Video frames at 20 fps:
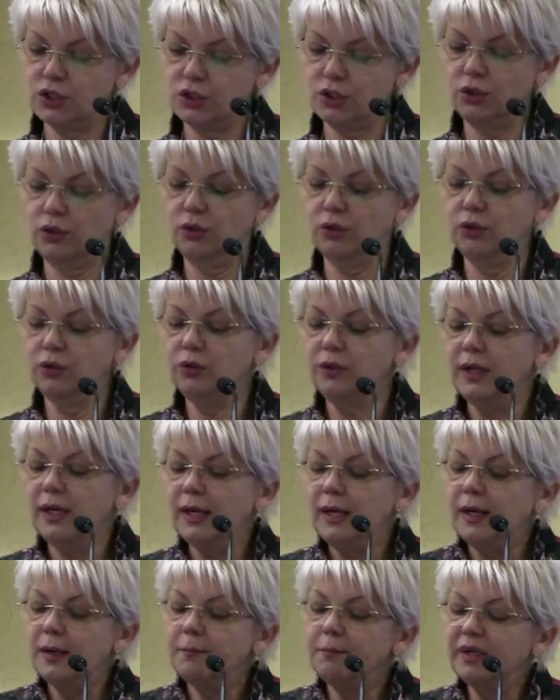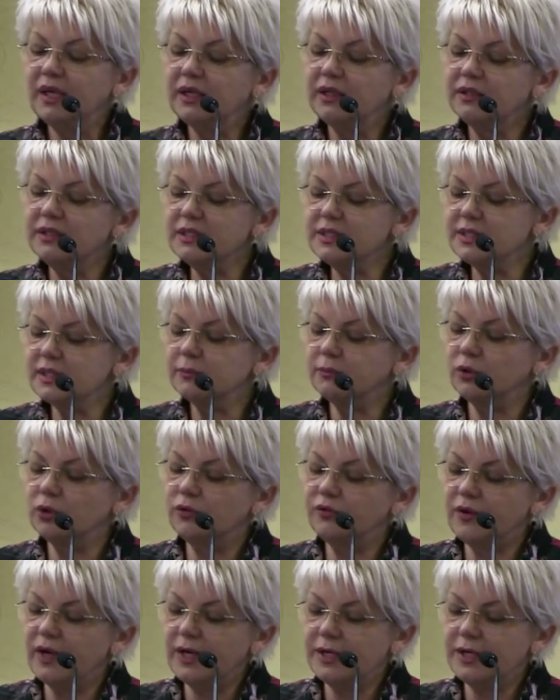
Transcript: So, mechanism of